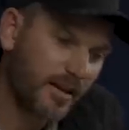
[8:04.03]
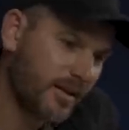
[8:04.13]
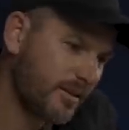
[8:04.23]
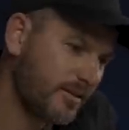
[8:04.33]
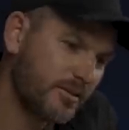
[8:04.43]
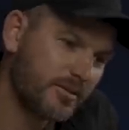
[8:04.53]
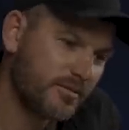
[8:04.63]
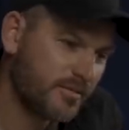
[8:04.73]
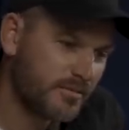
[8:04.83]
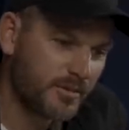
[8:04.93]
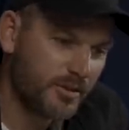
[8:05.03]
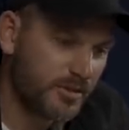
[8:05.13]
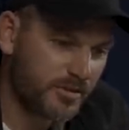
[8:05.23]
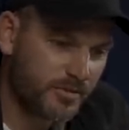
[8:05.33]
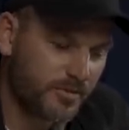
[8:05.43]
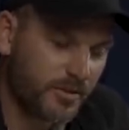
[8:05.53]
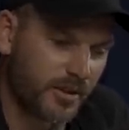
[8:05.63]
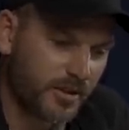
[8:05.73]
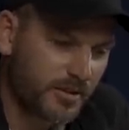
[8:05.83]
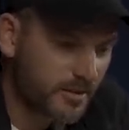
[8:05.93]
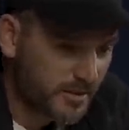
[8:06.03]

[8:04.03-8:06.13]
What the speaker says: I was good as fuck.